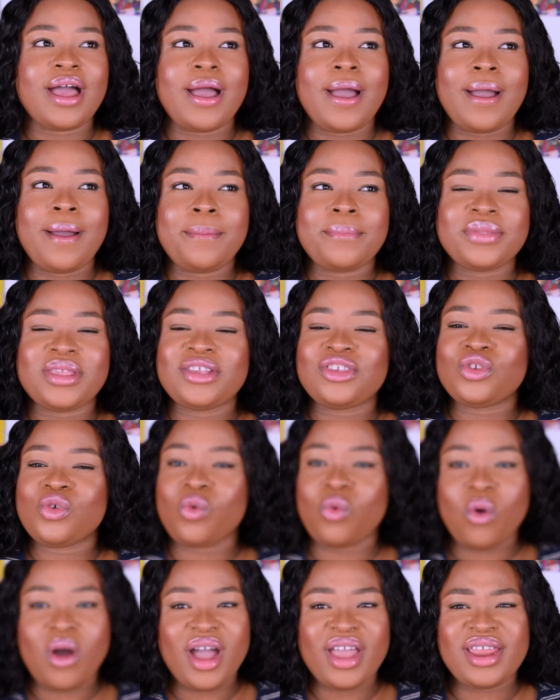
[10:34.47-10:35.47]
There's
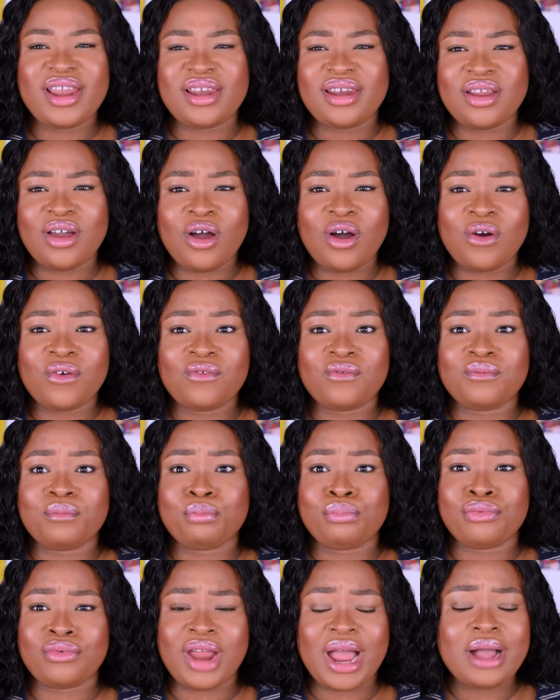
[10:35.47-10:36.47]
quite a lot
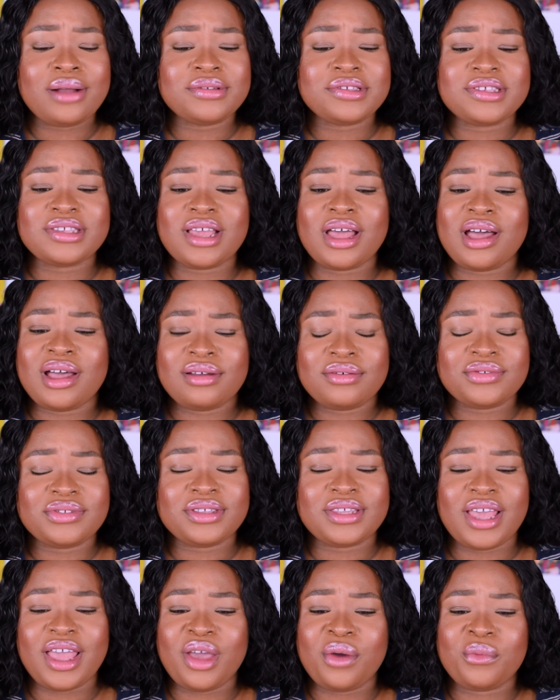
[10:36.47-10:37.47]
of brands out
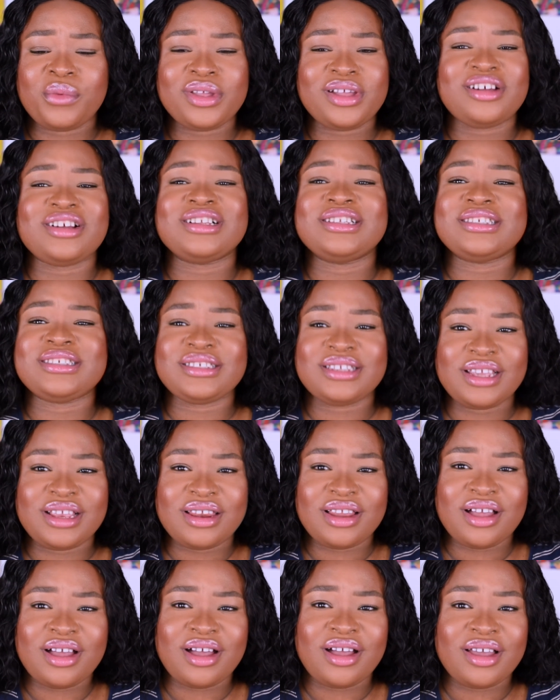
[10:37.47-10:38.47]
there with
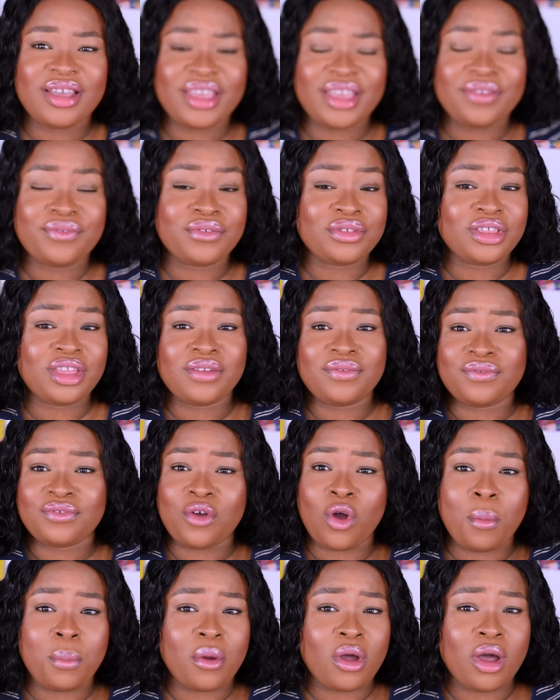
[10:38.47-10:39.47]
concealer, even if
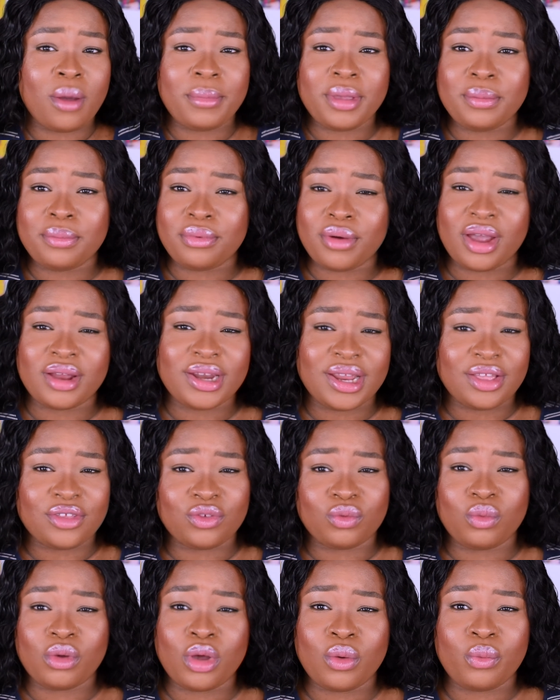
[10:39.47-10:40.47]
upcoming brand
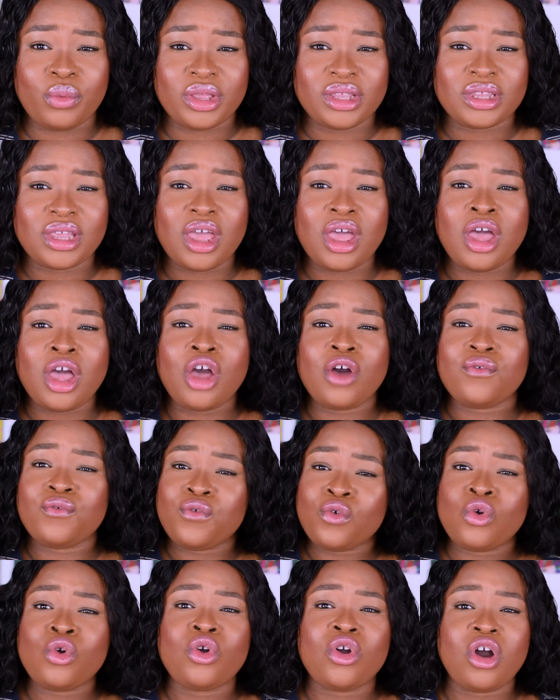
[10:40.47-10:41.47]
as well with
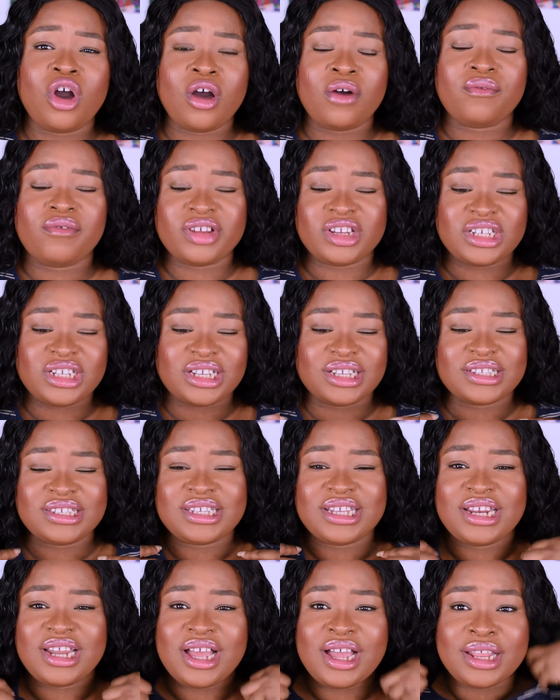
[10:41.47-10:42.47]
full coverage
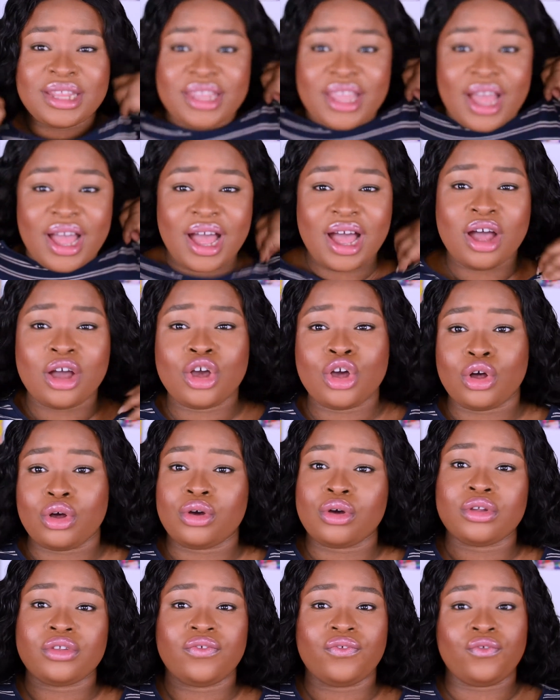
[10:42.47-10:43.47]
concealer that are
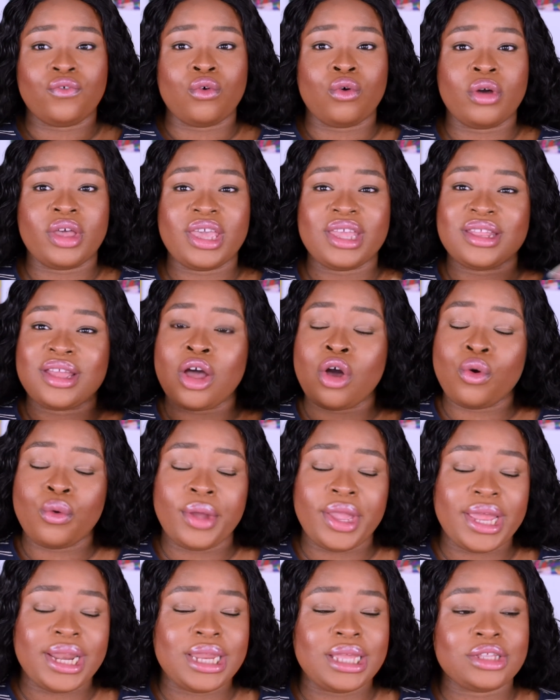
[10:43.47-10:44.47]
good for either
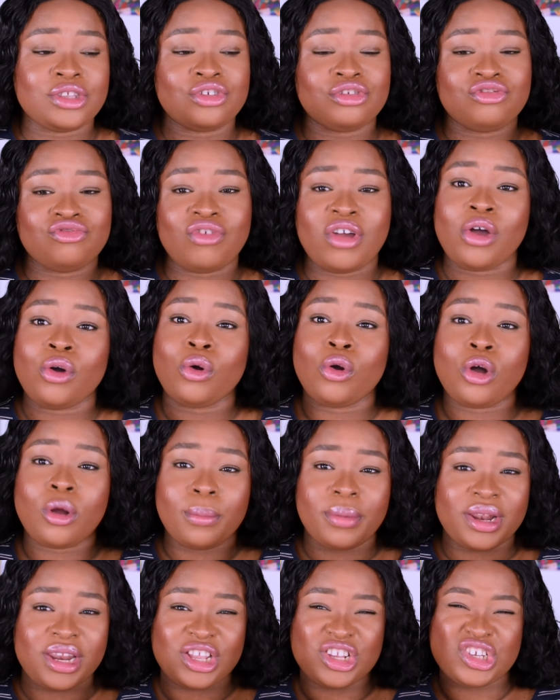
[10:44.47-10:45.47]
oily to dry or
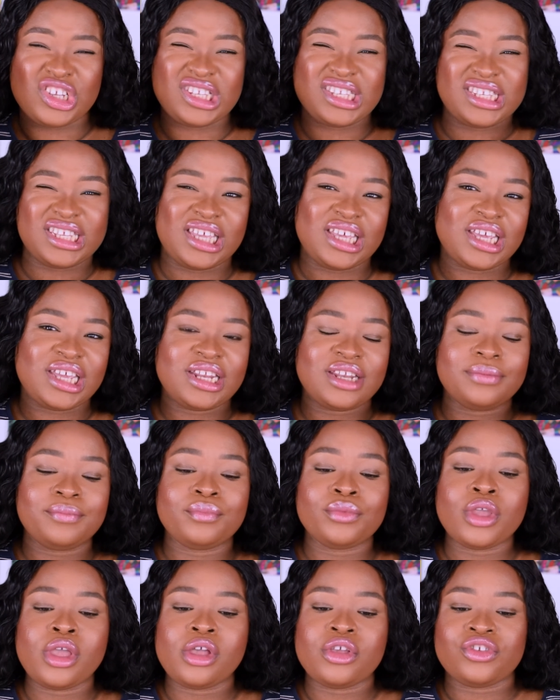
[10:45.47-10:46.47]
combination skin.
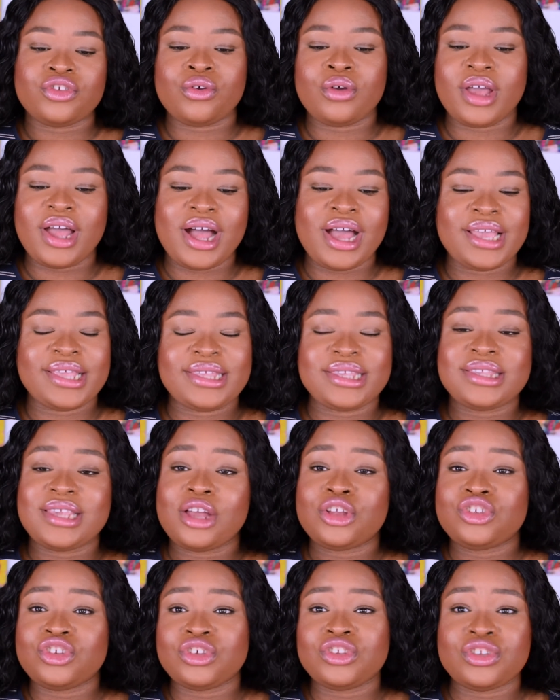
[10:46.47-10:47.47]
So guys, these
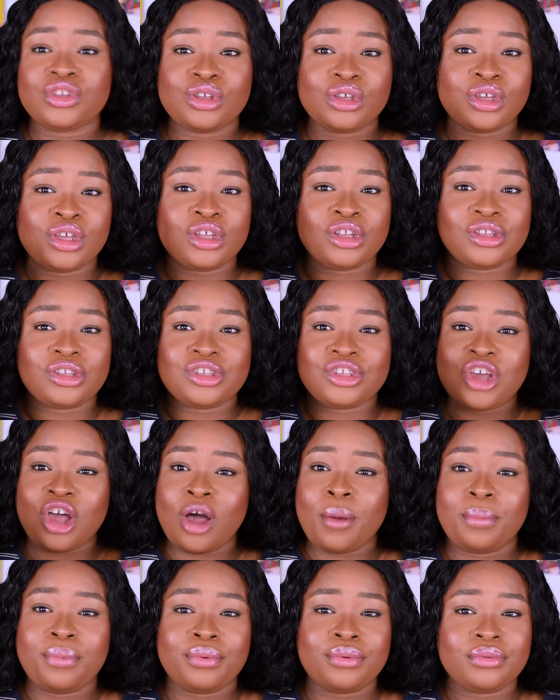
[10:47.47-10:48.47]
are just the
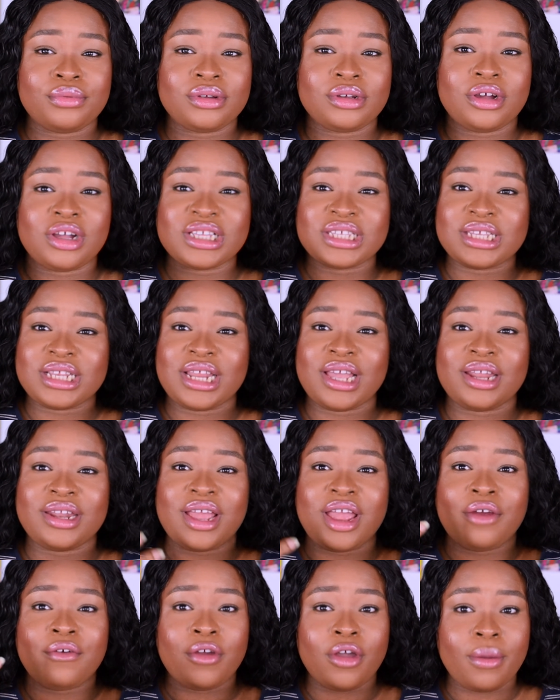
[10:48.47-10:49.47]
top concealer that
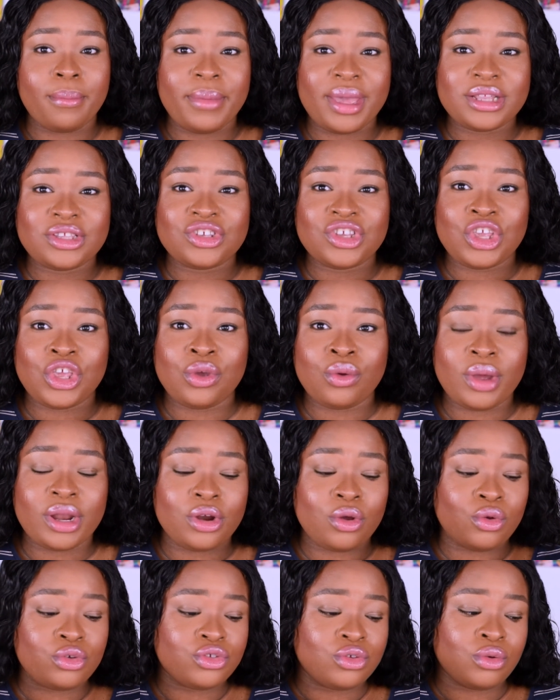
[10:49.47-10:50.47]
I recommend to you, and
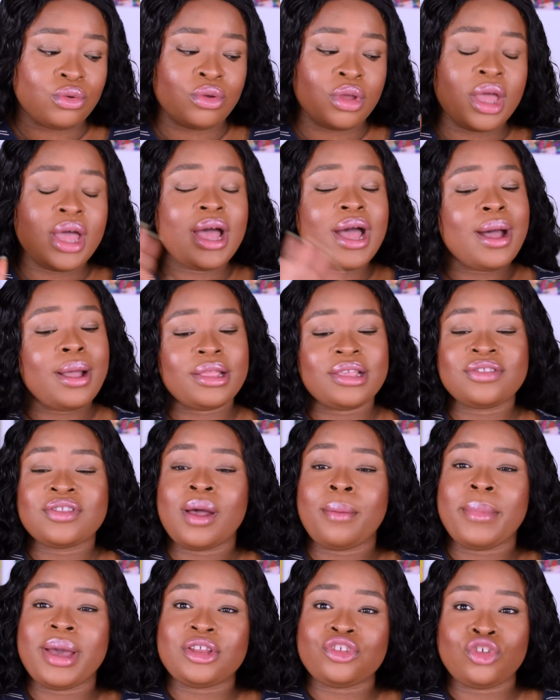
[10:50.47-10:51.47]
also these
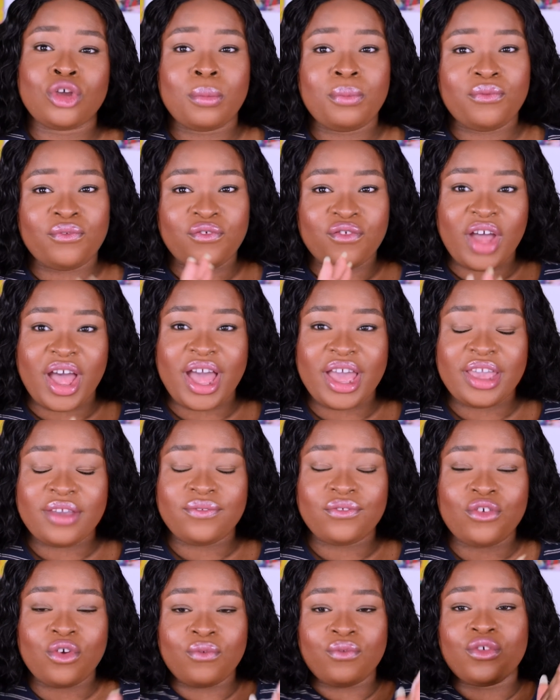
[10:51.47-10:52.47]
are my top
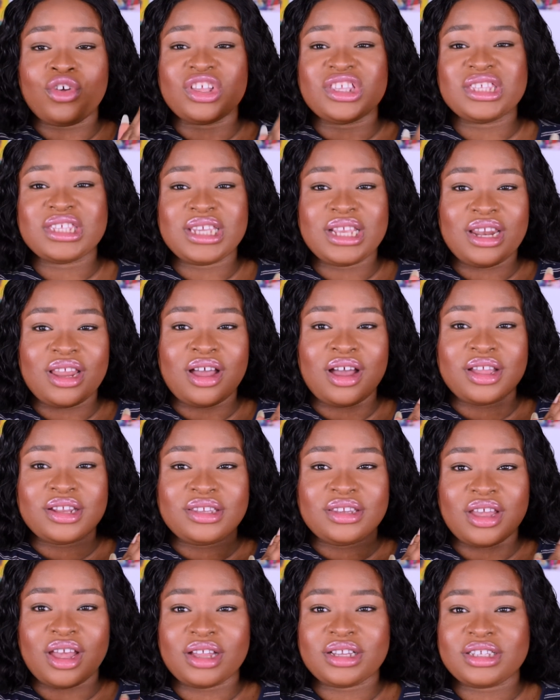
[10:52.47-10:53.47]
5 of concealer
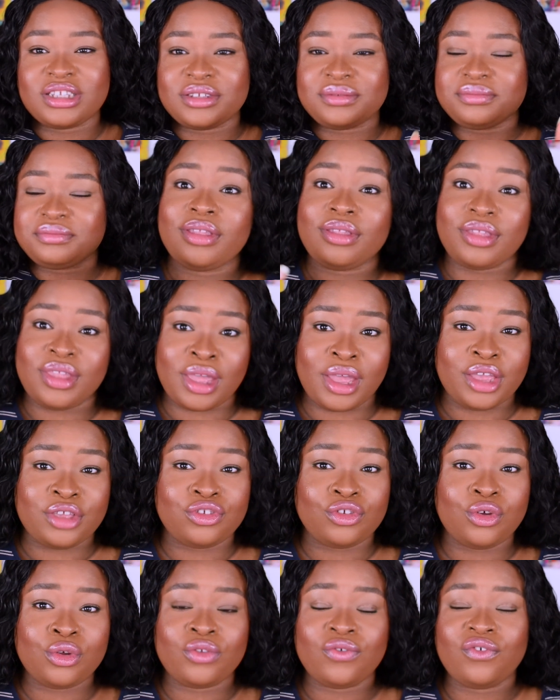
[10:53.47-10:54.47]
that is
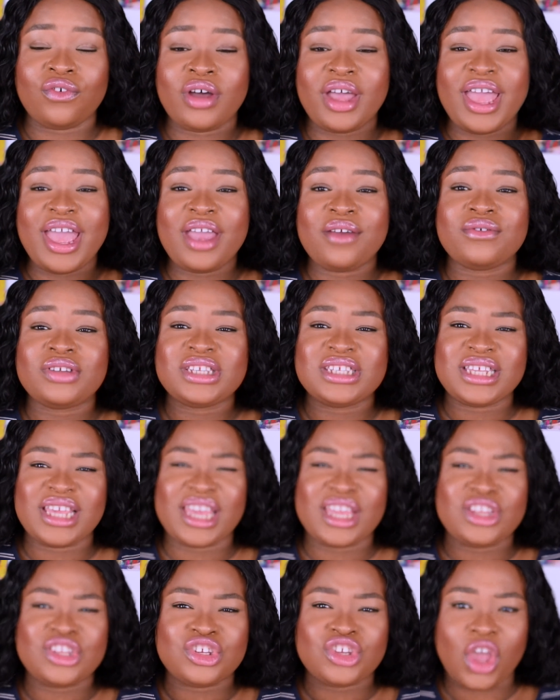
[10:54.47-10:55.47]
good for every
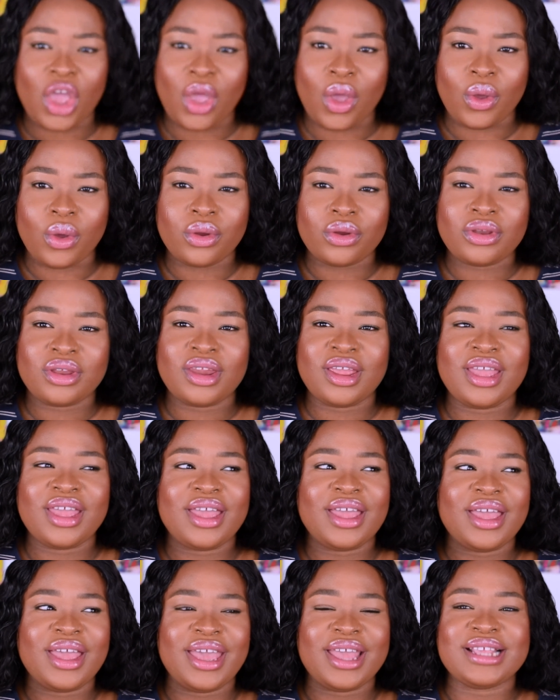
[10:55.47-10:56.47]
skin tone
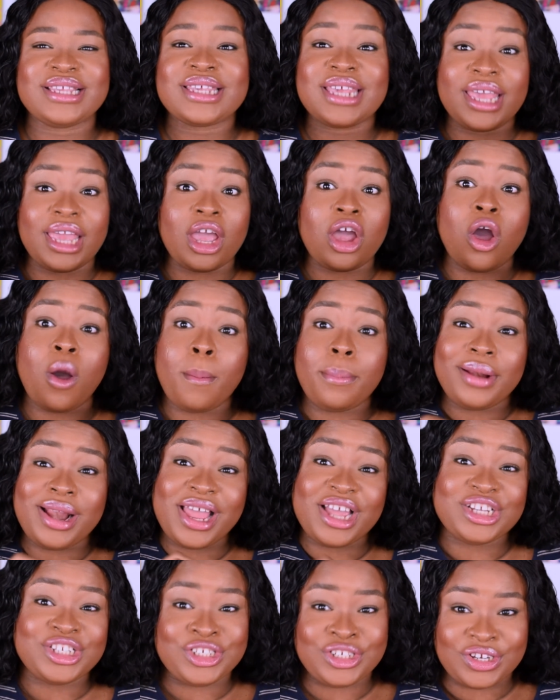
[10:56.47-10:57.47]
and skin
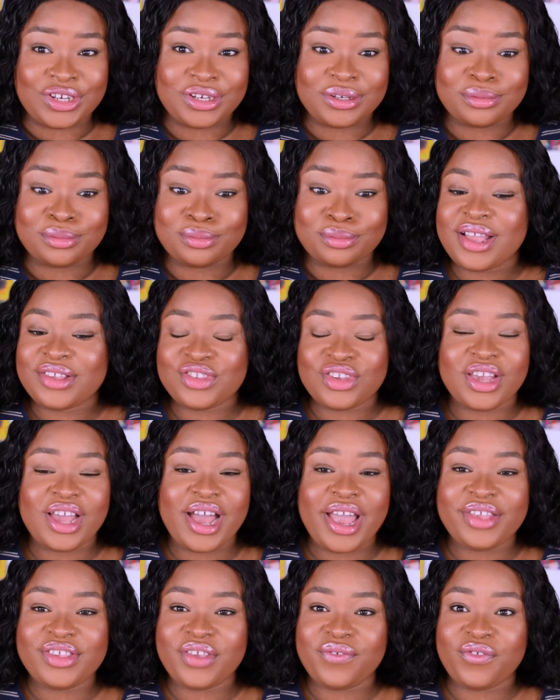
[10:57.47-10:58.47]
complexion. So
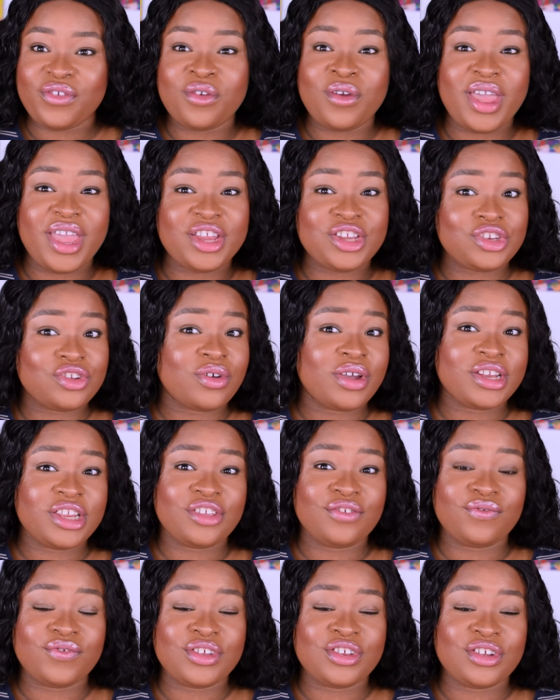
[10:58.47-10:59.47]
guys, if you enjoyed
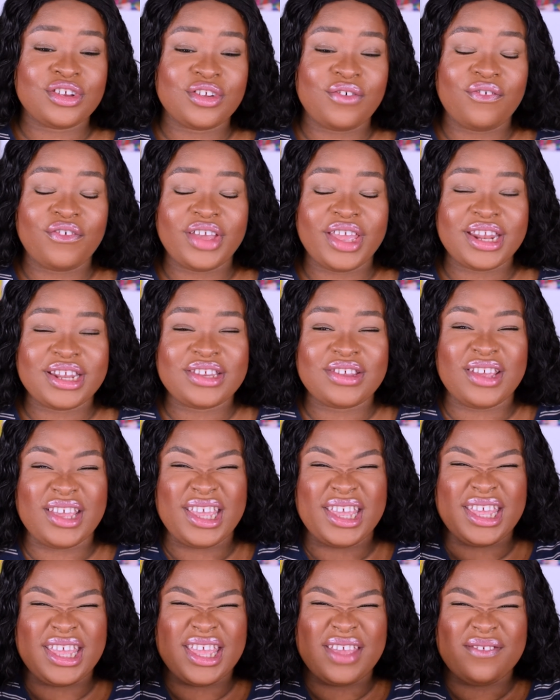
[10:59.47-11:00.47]
this video, don't forget to
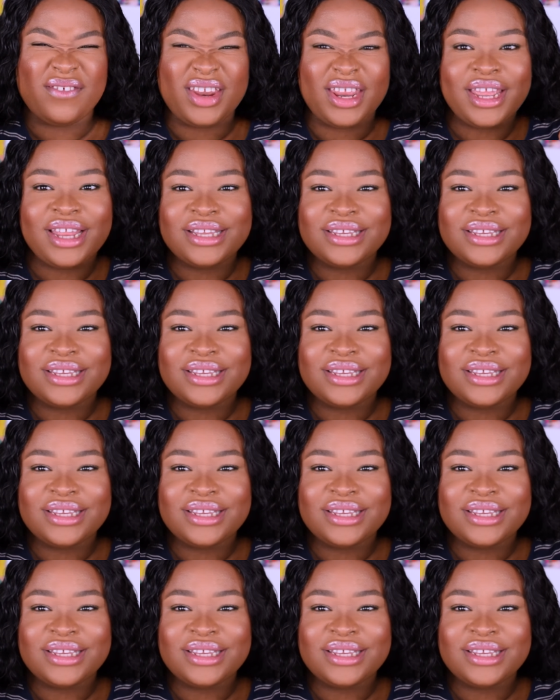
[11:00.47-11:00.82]
give it a